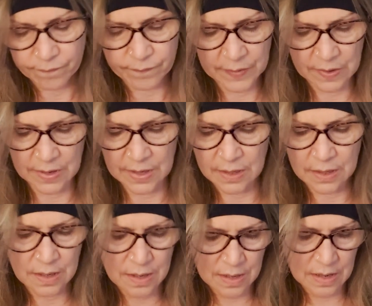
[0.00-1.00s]
All right.
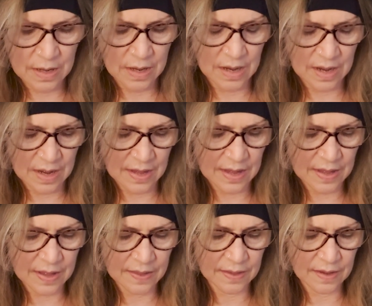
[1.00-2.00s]

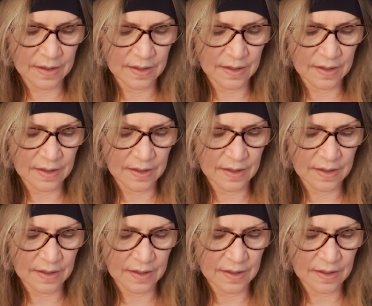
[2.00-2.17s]
And